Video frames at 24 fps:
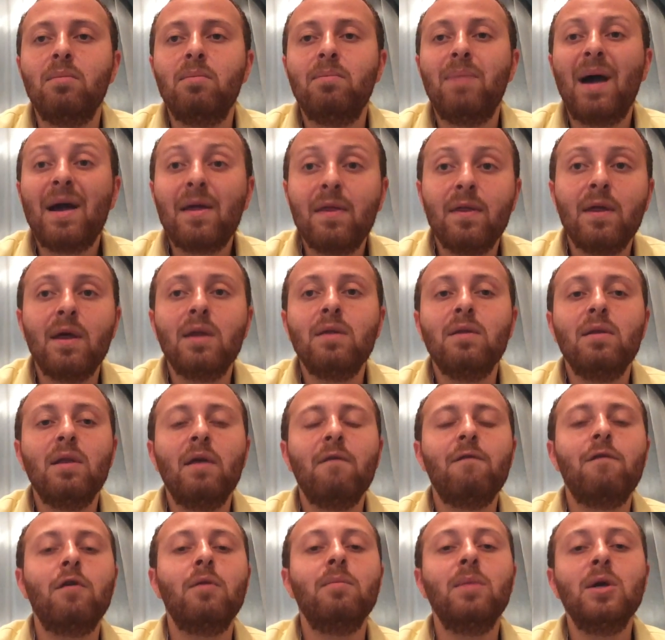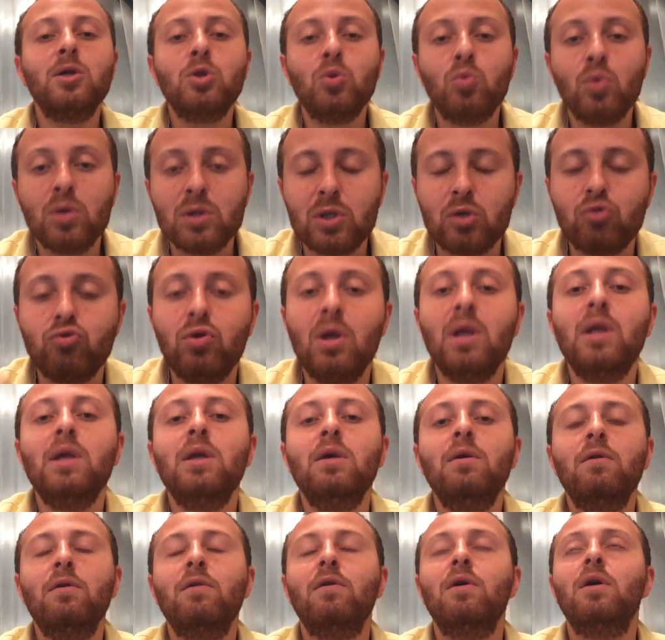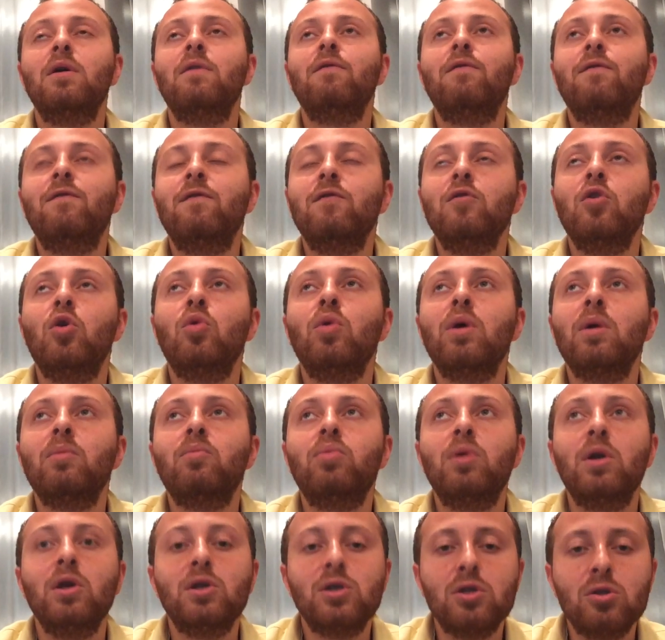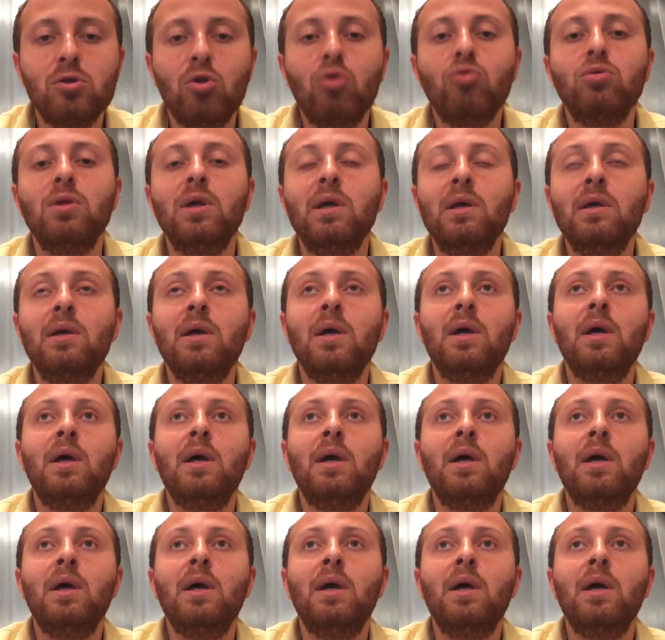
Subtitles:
Back then, information was really flowing pretty slowly,